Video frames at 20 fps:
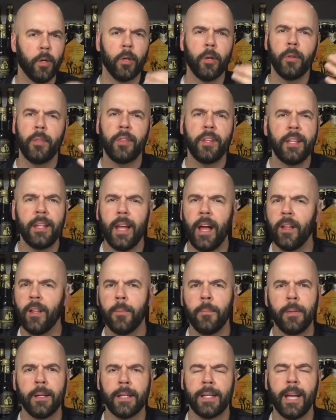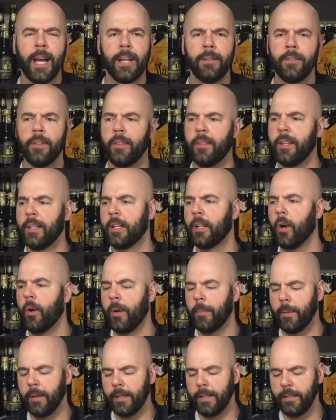earthy element kind of a thing
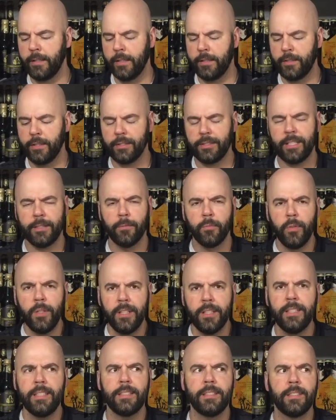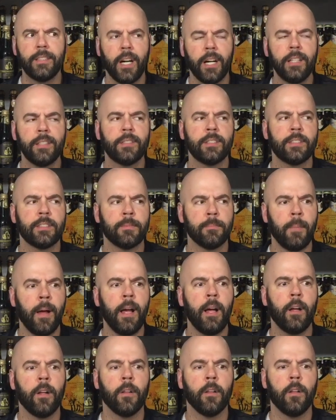going, but it really does
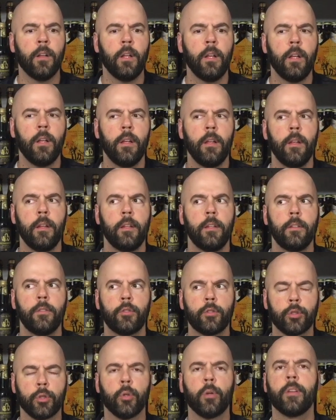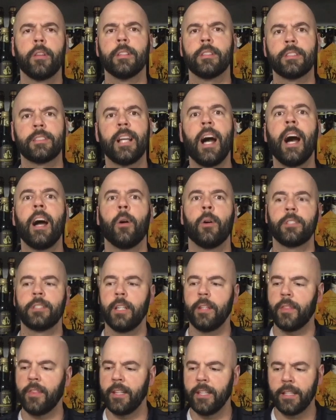smell true to the style, which
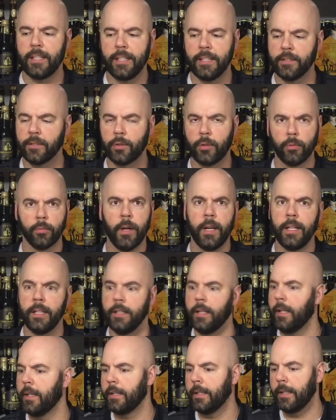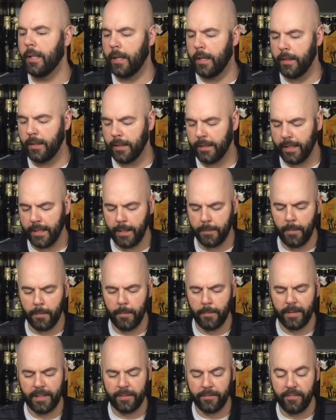I think is great. And again, I'm
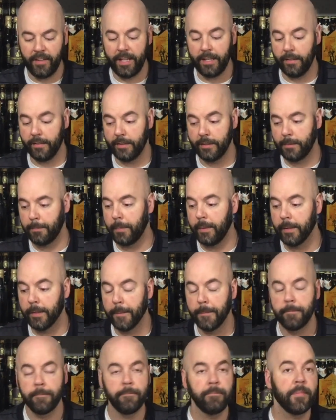a big fan of this beer.